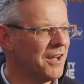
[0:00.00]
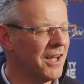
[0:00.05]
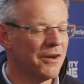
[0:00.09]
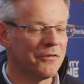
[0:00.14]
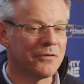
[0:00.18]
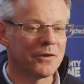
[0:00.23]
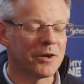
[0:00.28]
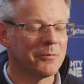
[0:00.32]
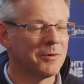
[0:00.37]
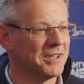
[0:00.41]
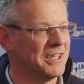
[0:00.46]

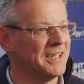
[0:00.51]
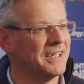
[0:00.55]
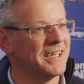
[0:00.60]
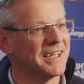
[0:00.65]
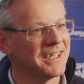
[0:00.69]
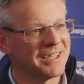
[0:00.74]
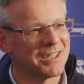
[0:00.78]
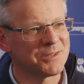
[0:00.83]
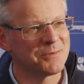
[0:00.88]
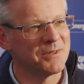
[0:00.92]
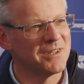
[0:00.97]
Everybody,
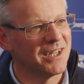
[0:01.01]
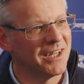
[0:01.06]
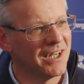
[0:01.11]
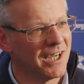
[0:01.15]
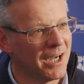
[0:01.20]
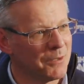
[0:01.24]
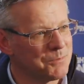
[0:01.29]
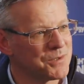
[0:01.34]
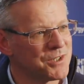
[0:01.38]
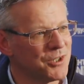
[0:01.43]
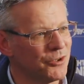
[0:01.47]
Nick, has been
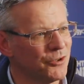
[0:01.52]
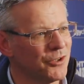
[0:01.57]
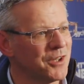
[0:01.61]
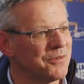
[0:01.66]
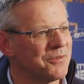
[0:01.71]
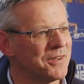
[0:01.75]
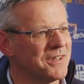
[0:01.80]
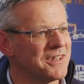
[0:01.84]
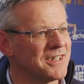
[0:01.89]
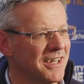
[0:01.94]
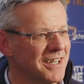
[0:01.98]
absolutely
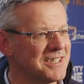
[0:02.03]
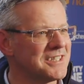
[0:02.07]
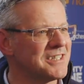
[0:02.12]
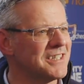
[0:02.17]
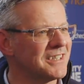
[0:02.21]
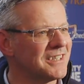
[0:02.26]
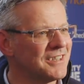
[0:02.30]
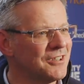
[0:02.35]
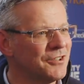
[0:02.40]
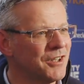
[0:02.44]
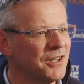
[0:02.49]

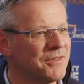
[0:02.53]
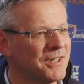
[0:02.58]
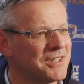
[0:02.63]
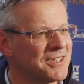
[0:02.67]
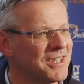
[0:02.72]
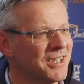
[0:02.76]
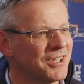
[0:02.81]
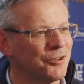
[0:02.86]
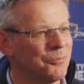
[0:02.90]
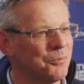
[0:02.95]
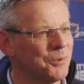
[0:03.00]
fantastic. You know, every
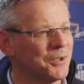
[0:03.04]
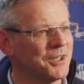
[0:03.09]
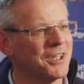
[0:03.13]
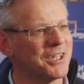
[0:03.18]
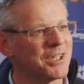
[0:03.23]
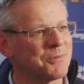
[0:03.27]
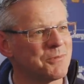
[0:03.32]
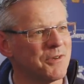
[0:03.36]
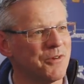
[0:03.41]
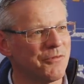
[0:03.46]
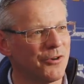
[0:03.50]
single
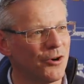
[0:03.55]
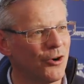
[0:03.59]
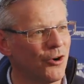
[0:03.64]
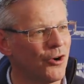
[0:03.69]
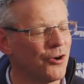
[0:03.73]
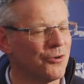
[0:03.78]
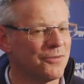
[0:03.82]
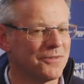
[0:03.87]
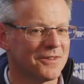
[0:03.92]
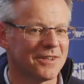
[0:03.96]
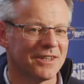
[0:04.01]
player has been
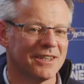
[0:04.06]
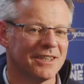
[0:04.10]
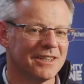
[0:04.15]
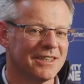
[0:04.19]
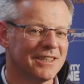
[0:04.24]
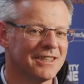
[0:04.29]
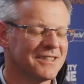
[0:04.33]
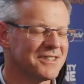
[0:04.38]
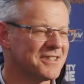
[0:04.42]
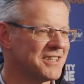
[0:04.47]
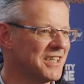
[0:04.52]
involved,
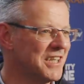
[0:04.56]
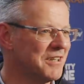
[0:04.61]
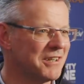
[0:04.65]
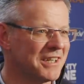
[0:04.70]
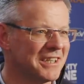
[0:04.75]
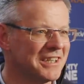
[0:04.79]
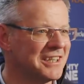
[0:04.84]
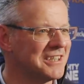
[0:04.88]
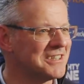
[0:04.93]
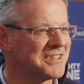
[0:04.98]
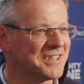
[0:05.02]

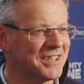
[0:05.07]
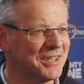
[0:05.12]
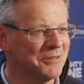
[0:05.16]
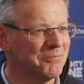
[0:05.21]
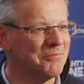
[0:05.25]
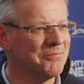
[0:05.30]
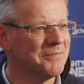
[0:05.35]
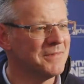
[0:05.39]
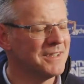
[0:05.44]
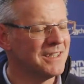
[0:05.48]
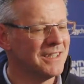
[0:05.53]
Stephen and his
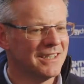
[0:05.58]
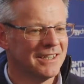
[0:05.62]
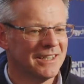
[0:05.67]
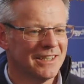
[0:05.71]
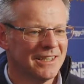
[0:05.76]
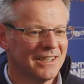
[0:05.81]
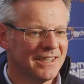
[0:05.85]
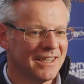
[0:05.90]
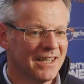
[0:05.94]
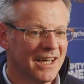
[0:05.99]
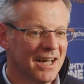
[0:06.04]
team,
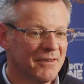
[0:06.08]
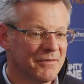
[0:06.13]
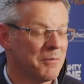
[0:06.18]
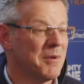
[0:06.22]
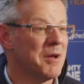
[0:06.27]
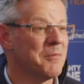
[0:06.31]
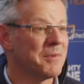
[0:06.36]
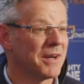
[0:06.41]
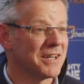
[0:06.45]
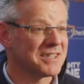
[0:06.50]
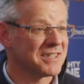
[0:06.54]
every
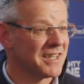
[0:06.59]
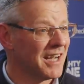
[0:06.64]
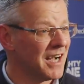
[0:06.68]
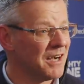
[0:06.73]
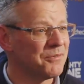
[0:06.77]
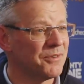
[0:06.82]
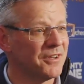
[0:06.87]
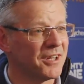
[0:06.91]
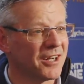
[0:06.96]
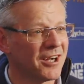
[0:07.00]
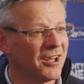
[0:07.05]
member of
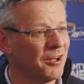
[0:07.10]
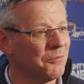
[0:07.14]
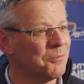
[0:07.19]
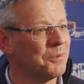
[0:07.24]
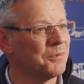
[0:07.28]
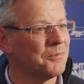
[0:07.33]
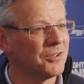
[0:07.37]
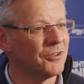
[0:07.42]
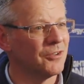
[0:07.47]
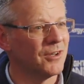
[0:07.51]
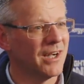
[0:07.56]
staff at the club,
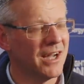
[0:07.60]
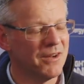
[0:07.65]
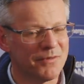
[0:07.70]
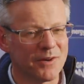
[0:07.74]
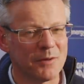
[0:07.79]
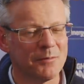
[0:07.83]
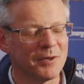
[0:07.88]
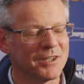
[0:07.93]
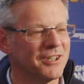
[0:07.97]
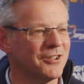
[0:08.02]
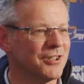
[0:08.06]
you know,
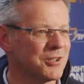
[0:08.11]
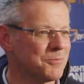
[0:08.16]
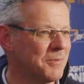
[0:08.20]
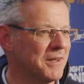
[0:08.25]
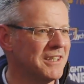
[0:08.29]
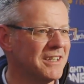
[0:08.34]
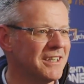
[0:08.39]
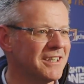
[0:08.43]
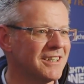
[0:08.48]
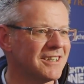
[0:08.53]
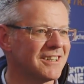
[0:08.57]
everybody who's
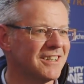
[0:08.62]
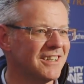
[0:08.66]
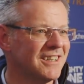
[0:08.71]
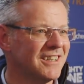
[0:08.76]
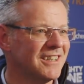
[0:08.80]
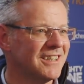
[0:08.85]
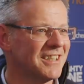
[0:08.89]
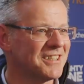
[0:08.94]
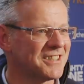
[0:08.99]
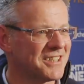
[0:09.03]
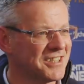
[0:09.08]
been here
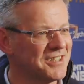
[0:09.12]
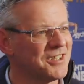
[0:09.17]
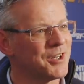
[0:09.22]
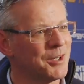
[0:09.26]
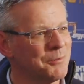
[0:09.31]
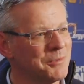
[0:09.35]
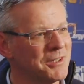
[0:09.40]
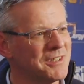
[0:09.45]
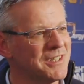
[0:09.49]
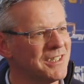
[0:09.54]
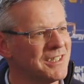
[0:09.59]
has
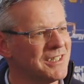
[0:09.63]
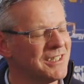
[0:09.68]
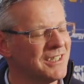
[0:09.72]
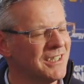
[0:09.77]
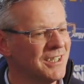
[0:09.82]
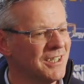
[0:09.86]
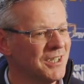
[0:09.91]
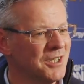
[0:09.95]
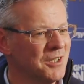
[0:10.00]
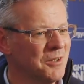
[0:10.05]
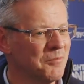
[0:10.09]
contributed.
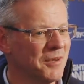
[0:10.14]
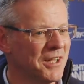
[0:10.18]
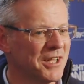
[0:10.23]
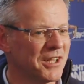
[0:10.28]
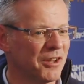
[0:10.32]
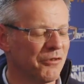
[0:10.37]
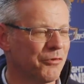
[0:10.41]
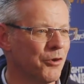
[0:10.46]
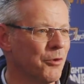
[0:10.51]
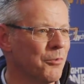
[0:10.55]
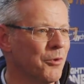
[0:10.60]
I
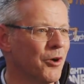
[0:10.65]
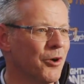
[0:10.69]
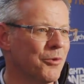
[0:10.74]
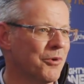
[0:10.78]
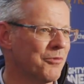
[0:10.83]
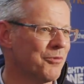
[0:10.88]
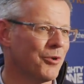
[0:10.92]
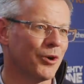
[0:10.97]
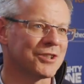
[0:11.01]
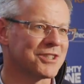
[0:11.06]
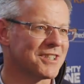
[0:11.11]
think the football
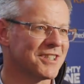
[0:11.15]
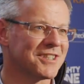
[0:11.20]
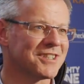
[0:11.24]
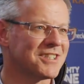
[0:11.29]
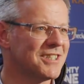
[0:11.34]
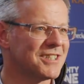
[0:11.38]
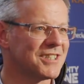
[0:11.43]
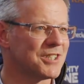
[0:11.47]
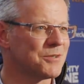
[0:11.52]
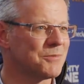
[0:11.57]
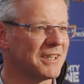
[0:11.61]
we've watched this
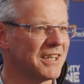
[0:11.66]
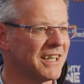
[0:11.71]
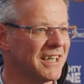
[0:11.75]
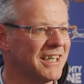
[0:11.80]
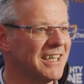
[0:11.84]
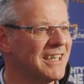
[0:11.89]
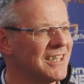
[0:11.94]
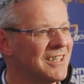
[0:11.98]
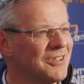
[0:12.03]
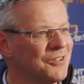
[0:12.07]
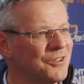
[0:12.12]
season has been
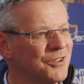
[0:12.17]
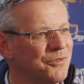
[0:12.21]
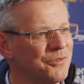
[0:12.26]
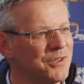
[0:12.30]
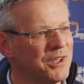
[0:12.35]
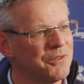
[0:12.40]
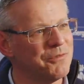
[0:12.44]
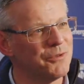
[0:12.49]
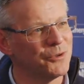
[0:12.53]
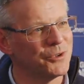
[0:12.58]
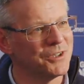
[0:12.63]
great, you know, the
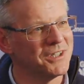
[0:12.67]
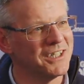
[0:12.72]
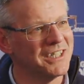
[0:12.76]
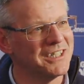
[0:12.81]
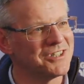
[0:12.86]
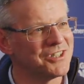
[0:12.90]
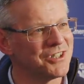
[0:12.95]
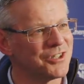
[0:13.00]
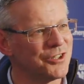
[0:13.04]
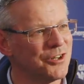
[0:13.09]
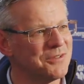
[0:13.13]
free-flowing
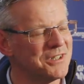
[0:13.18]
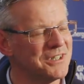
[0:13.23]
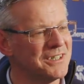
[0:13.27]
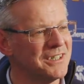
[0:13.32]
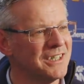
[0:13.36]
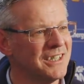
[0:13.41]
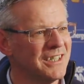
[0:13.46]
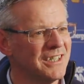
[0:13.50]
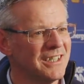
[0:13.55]
nature of it,